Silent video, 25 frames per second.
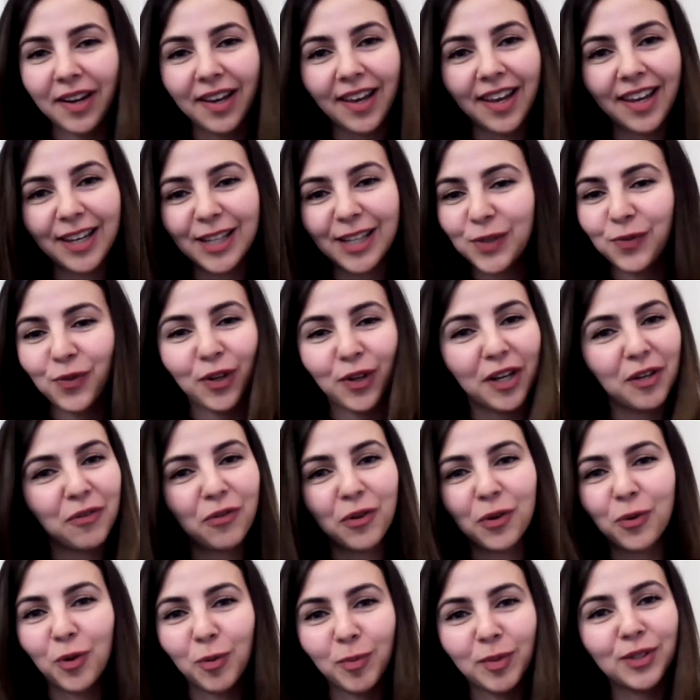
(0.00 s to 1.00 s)
I guess, for every
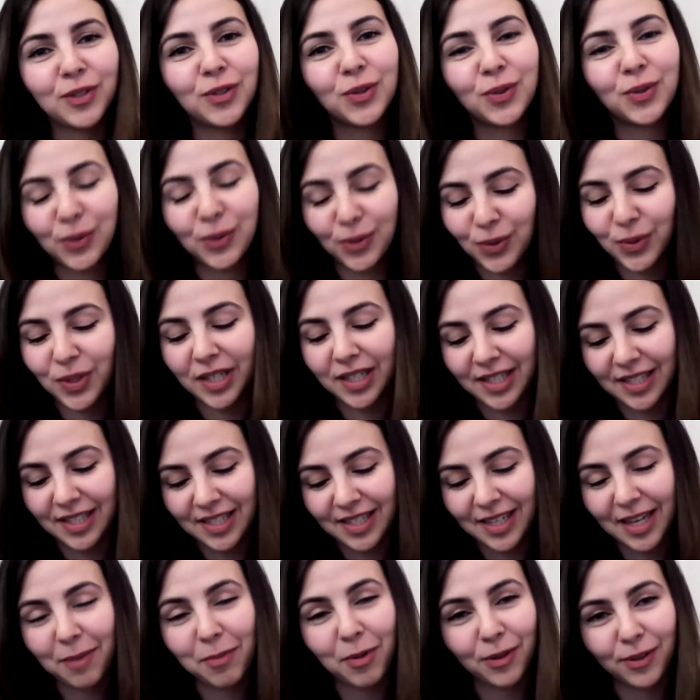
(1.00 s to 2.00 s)
woman to read
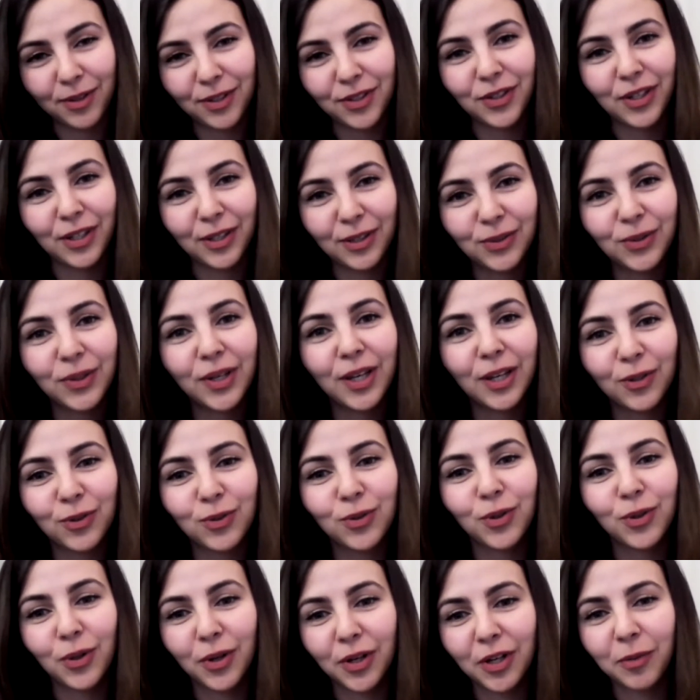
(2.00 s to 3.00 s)
about her and to get to
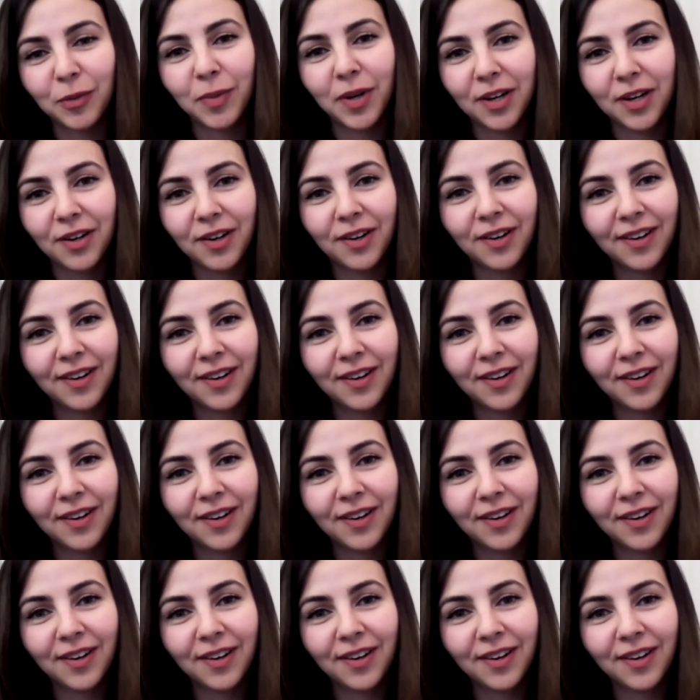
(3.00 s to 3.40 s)
know her better.